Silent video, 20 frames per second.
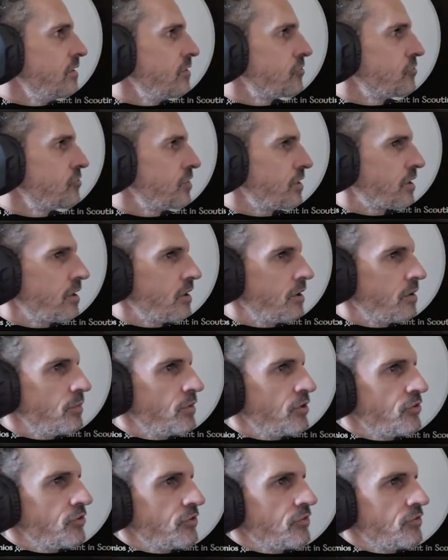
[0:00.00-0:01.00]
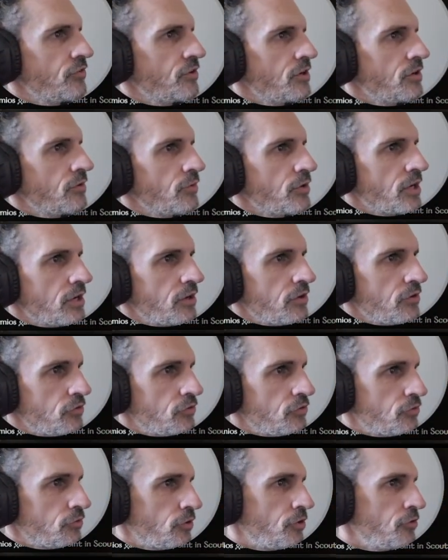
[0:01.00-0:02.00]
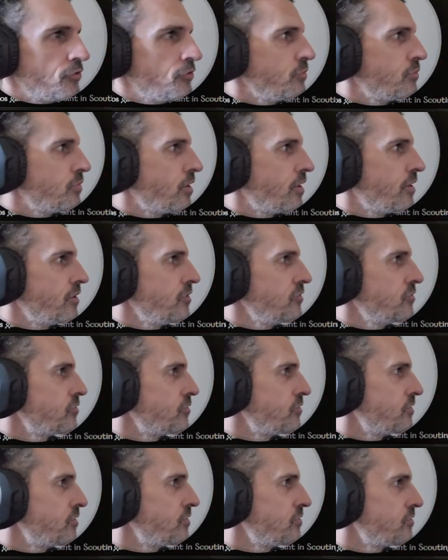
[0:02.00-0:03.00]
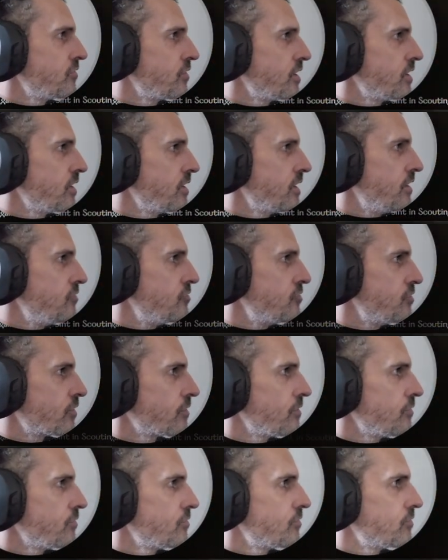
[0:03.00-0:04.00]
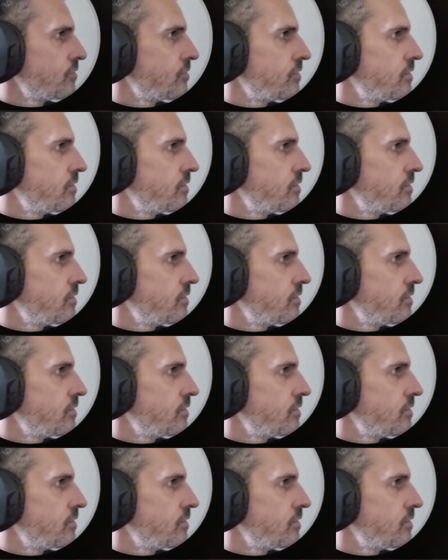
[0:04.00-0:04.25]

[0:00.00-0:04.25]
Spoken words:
Check our missions here. We gotta destroy 2 parties for this fella at Juckless.